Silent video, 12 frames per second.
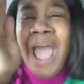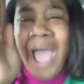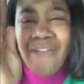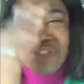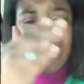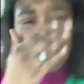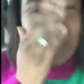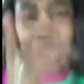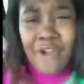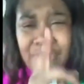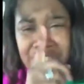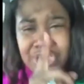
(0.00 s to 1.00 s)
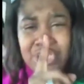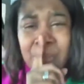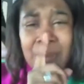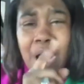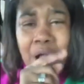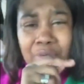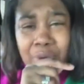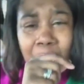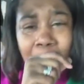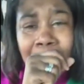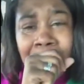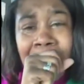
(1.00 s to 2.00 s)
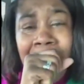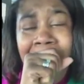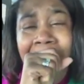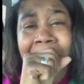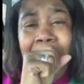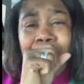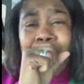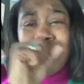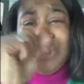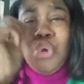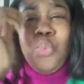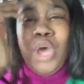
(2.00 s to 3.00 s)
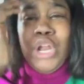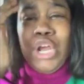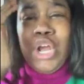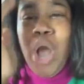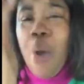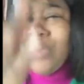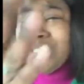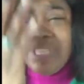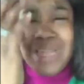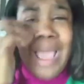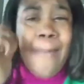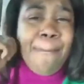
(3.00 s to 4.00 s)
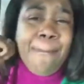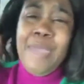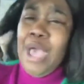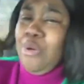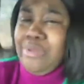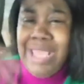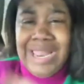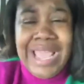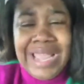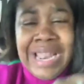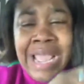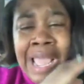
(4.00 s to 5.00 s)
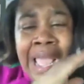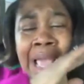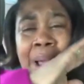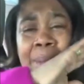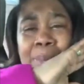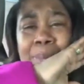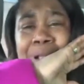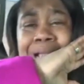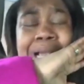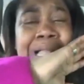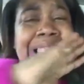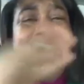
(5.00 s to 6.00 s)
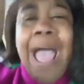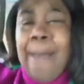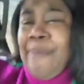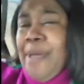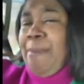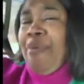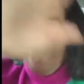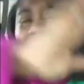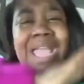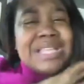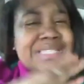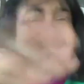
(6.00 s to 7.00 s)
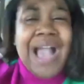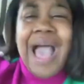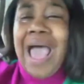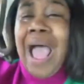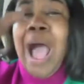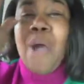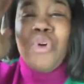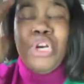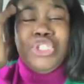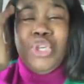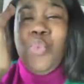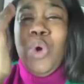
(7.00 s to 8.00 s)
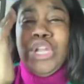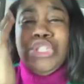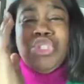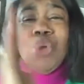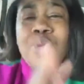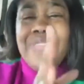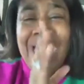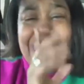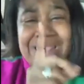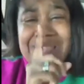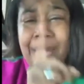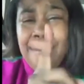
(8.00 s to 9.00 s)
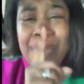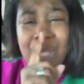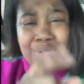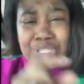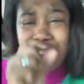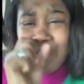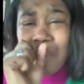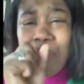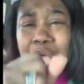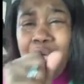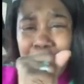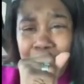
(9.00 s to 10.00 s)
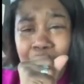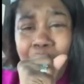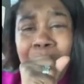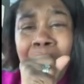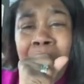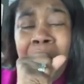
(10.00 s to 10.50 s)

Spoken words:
have service tomorrow? How could you want to go into that building and clap and praise God? How could you want to do that in that building tomorrow,